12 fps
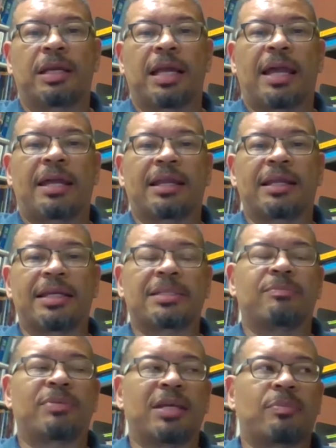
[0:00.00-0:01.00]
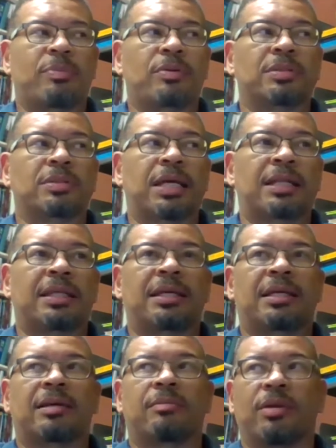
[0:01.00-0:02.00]
And at least in people's, I think,
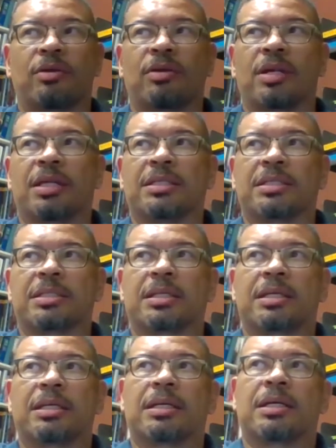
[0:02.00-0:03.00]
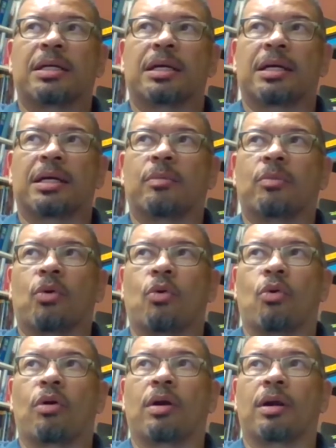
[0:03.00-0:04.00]
communities,
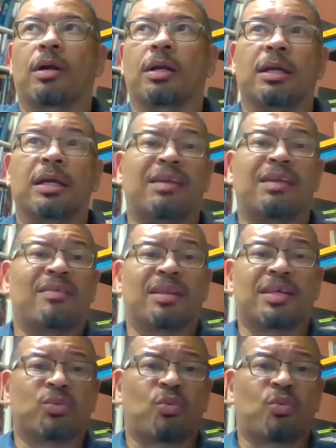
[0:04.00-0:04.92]
or even in this